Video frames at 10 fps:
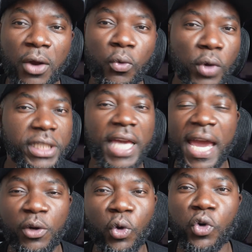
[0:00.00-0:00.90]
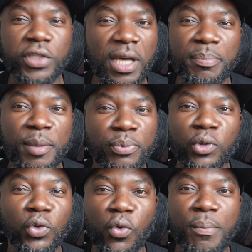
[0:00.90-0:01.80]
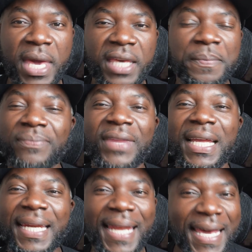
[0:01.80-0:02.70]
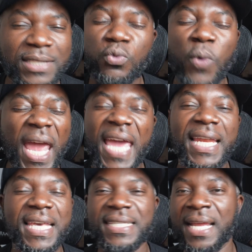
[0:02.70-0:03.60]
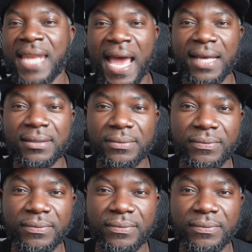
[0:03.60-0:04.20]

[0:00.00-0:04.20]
which I know some people do make way less than that.